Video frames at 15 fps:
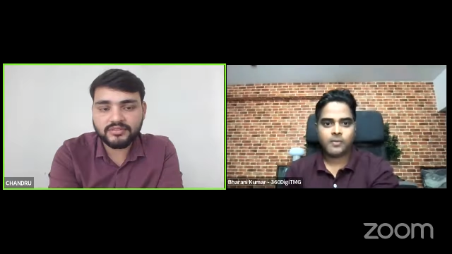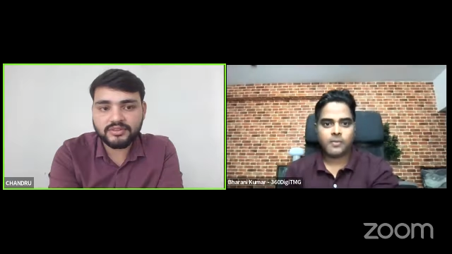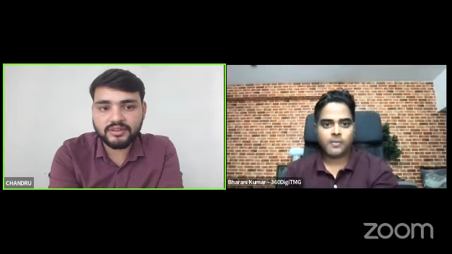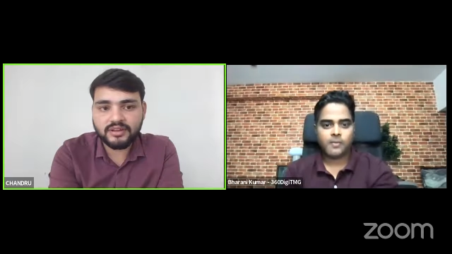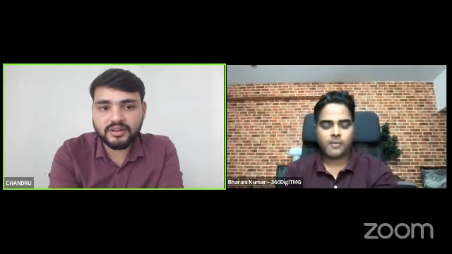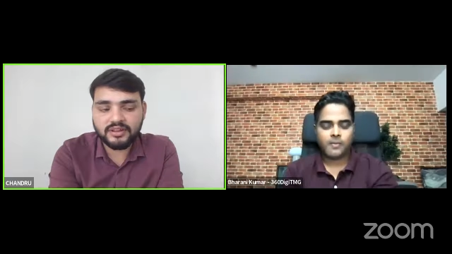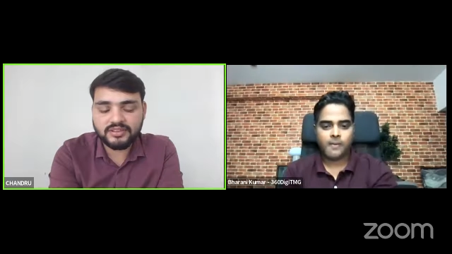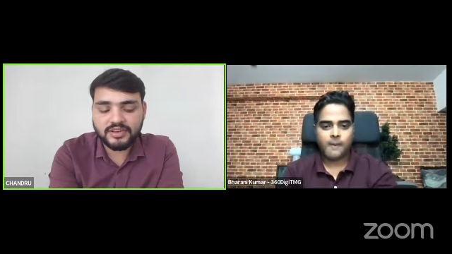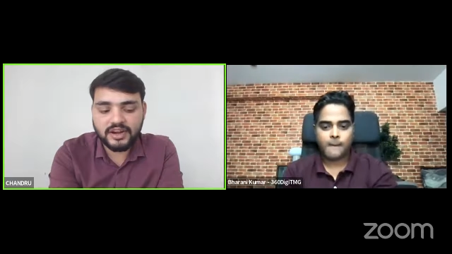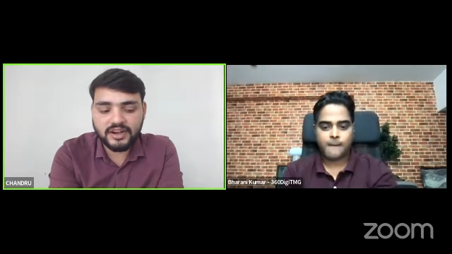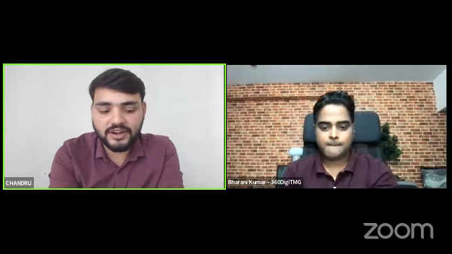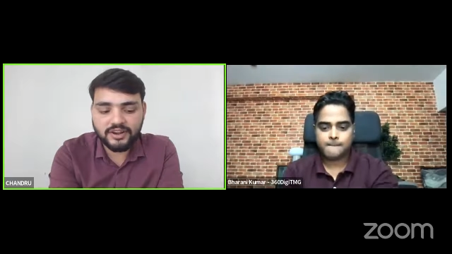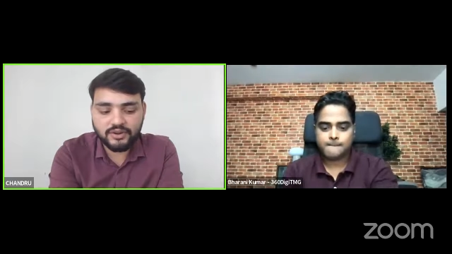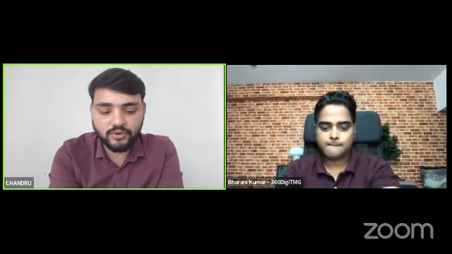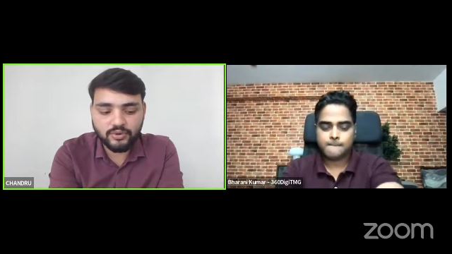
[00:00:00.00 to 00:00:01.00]
Speaker 1: started
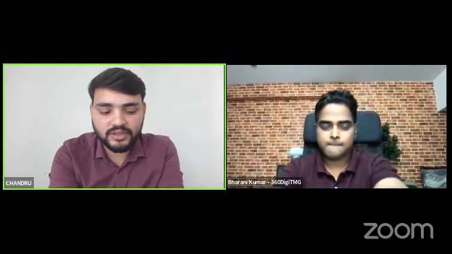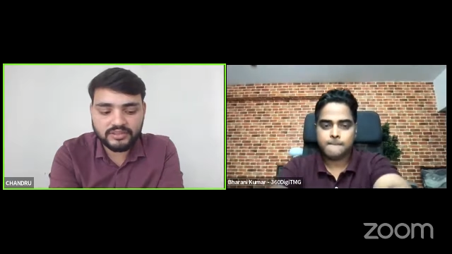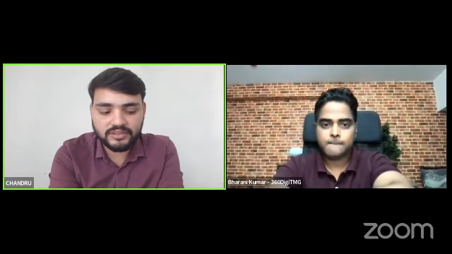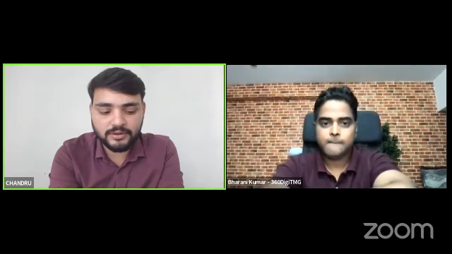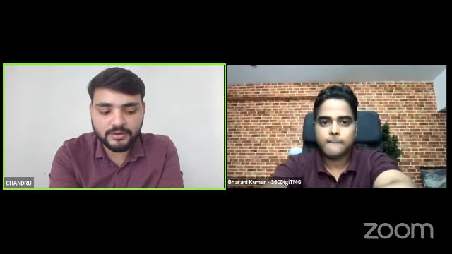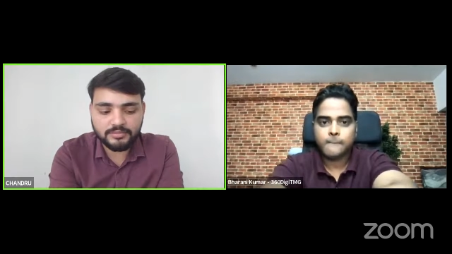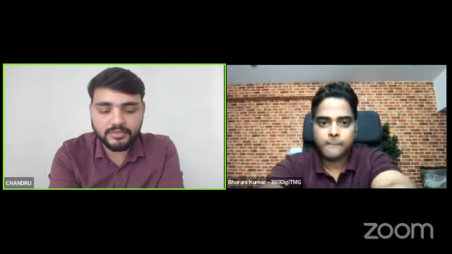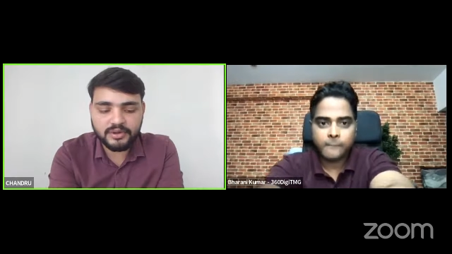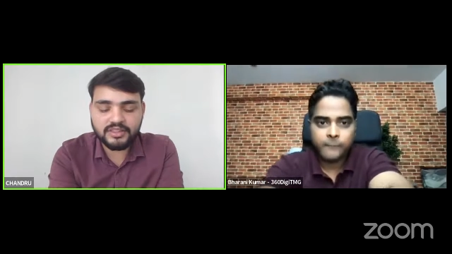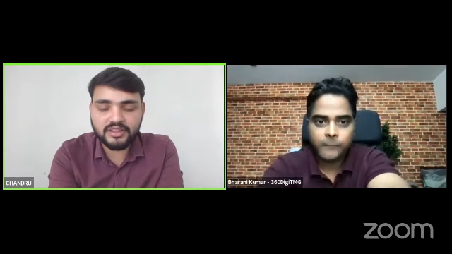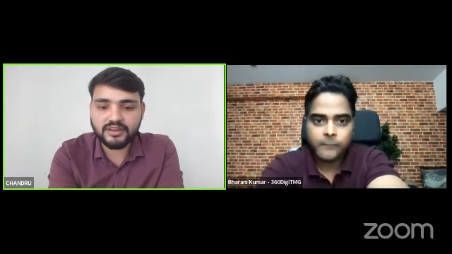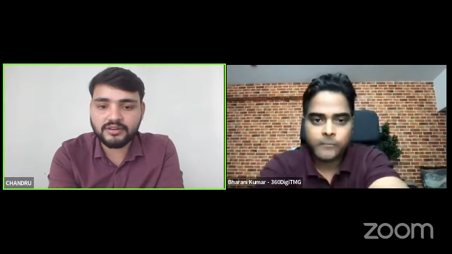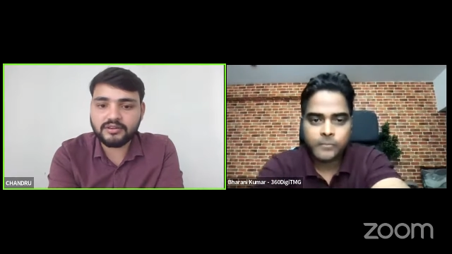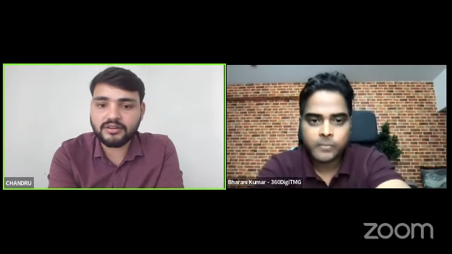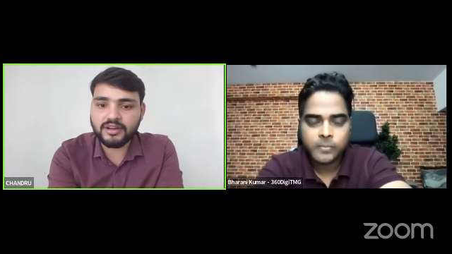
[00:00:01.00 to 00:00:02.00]
doing some other
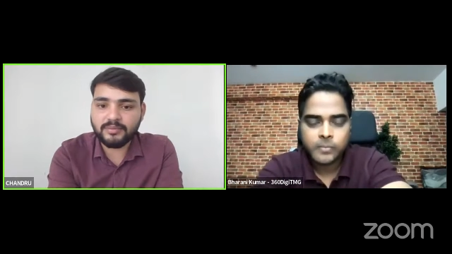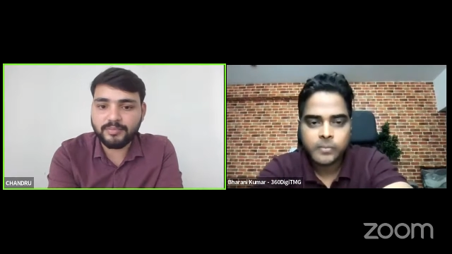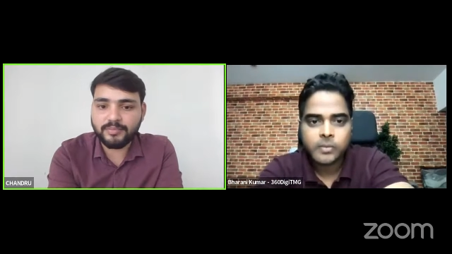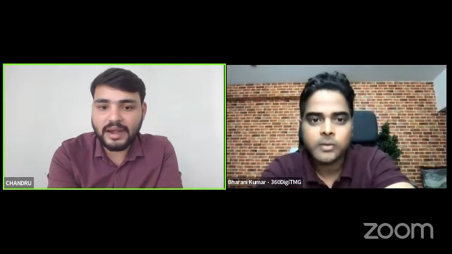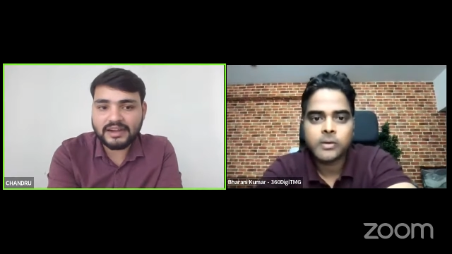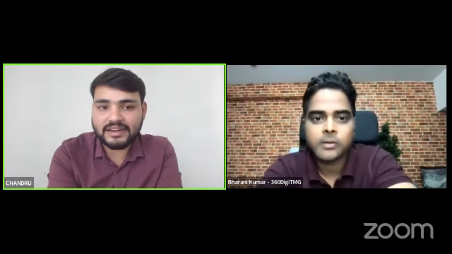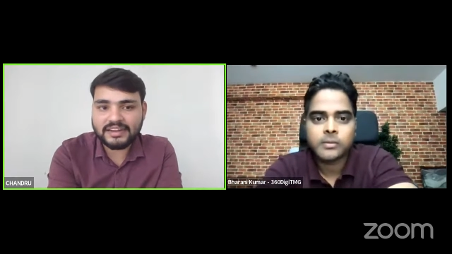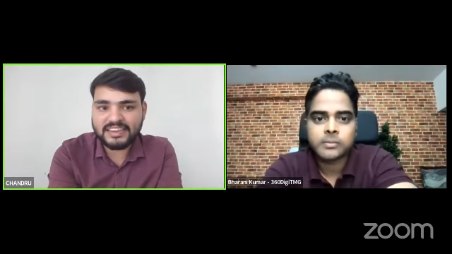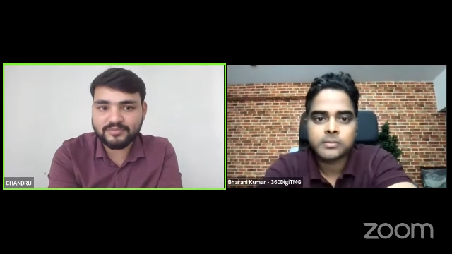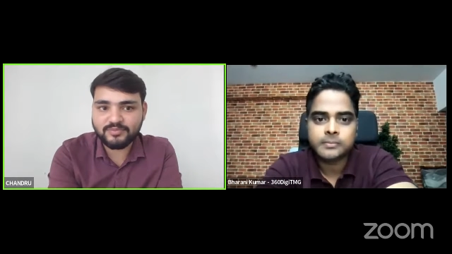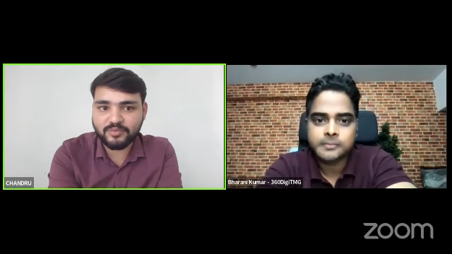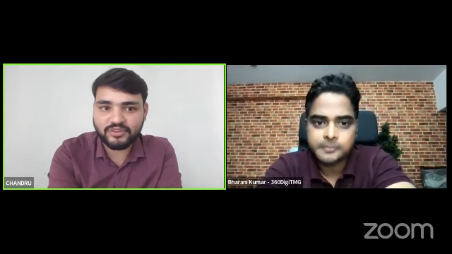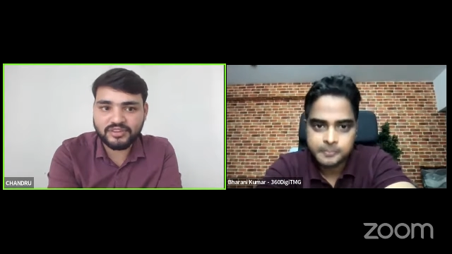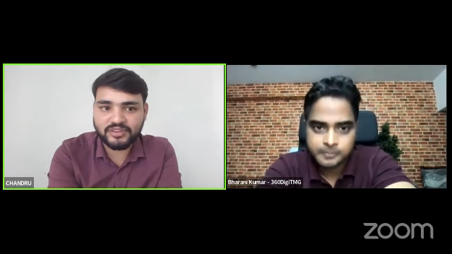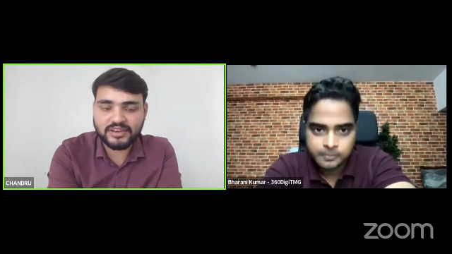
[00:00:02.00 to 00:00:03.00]
practice
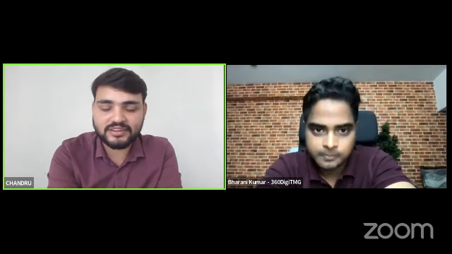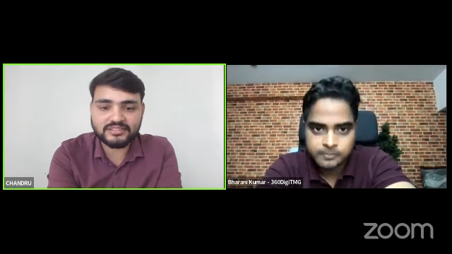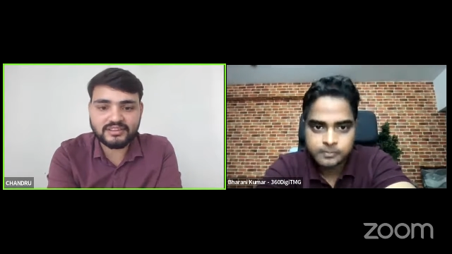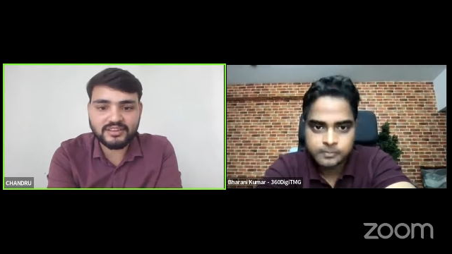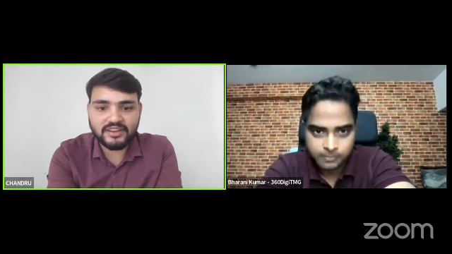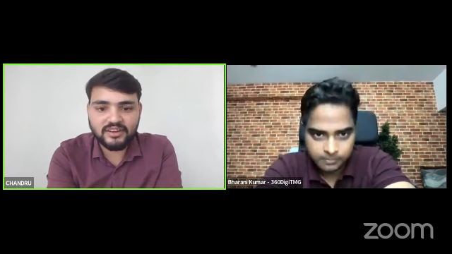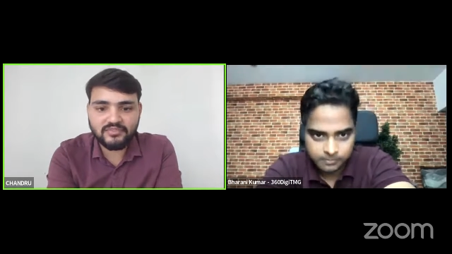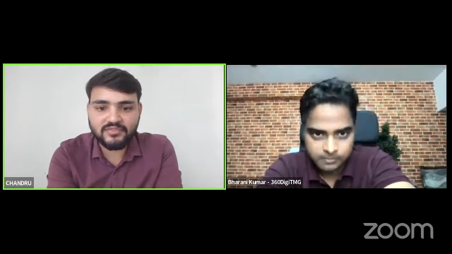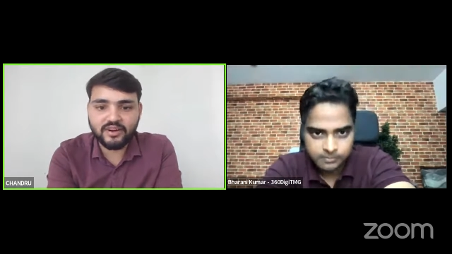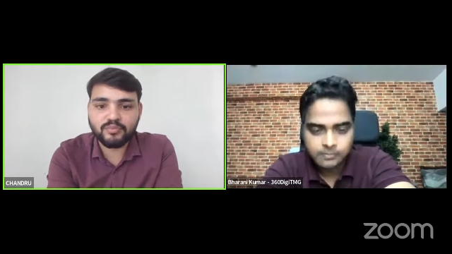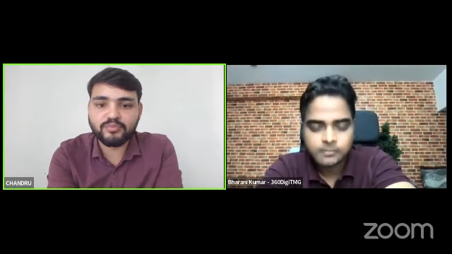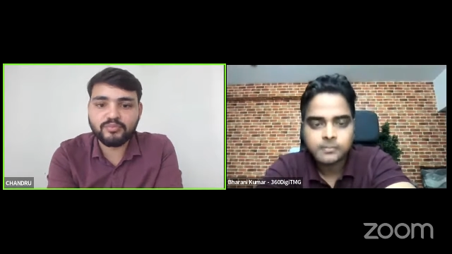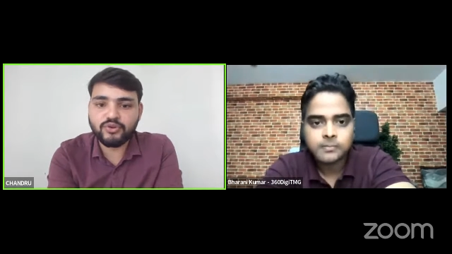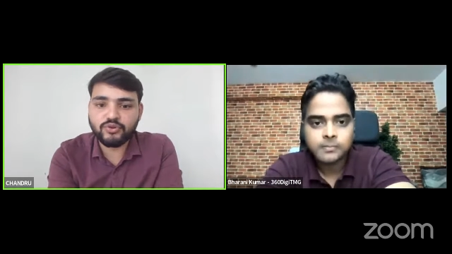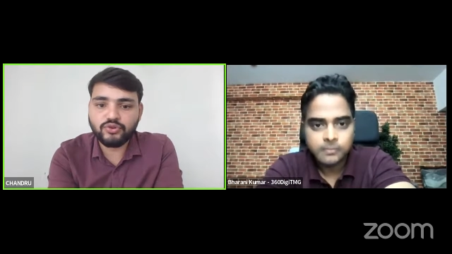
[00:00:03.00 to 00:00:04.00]
projects from
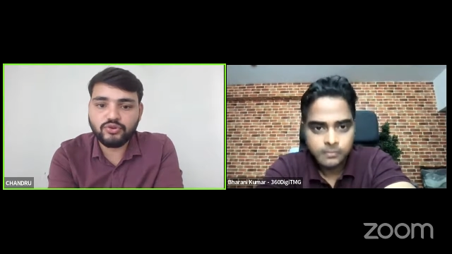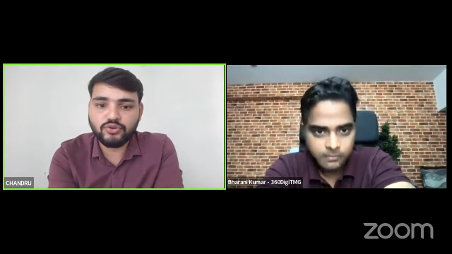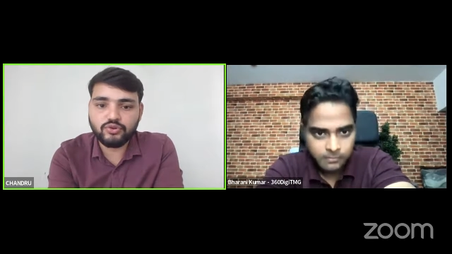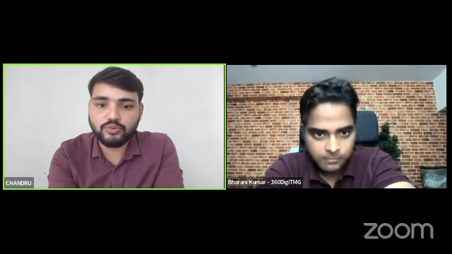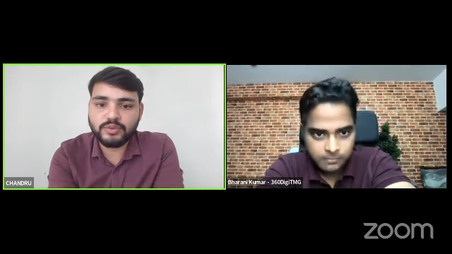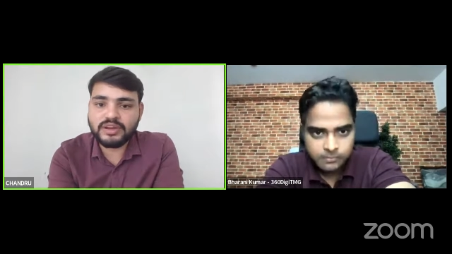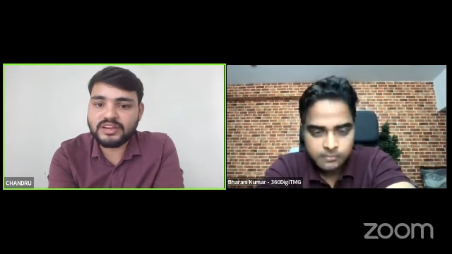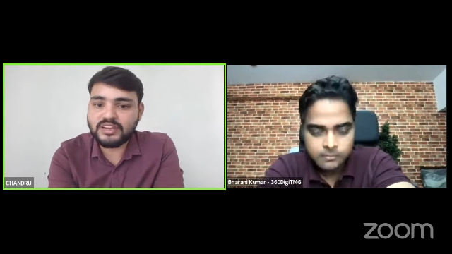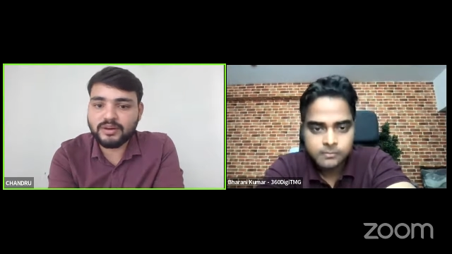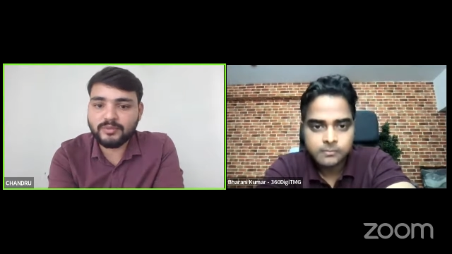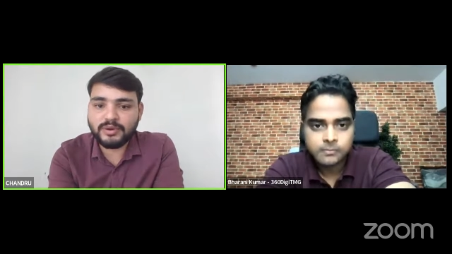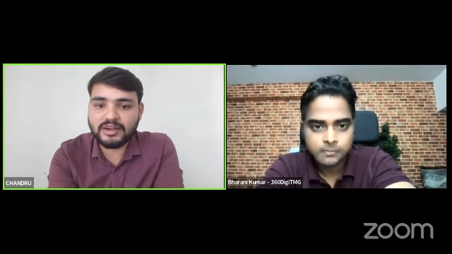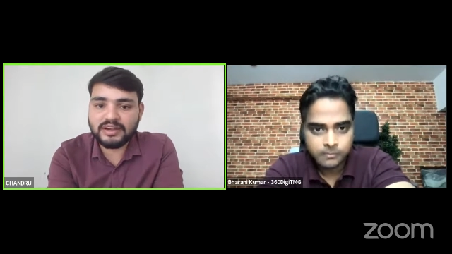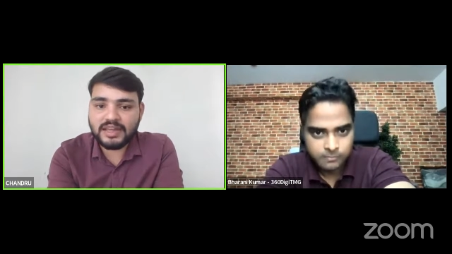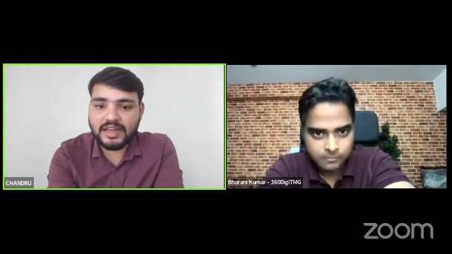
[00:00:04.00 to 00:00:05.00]
YouTube, GitHub,
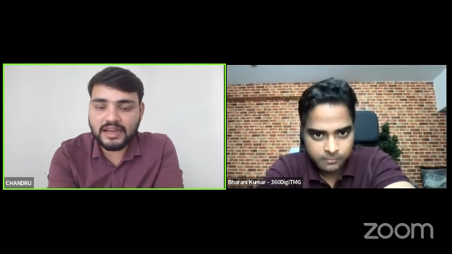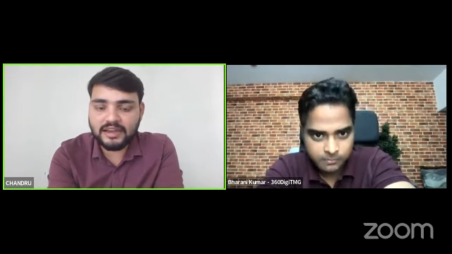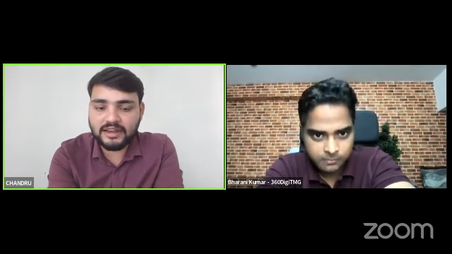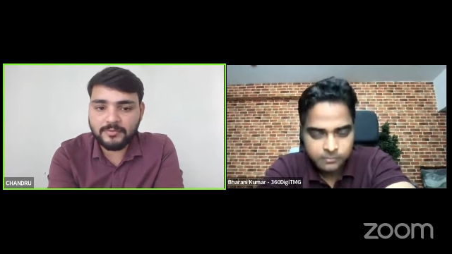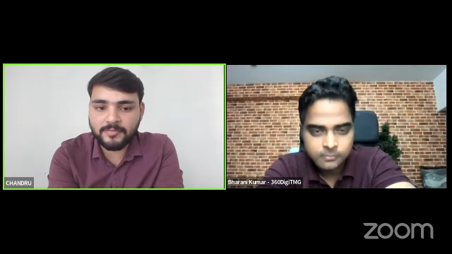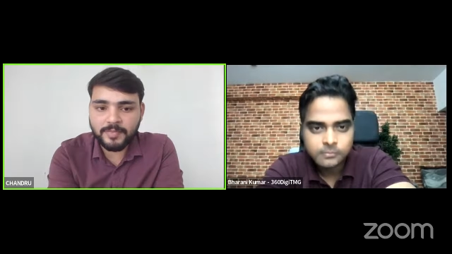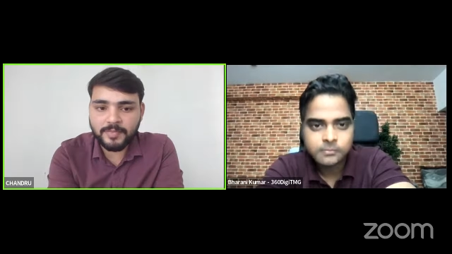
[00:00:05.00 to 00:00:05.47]
and Kaggle.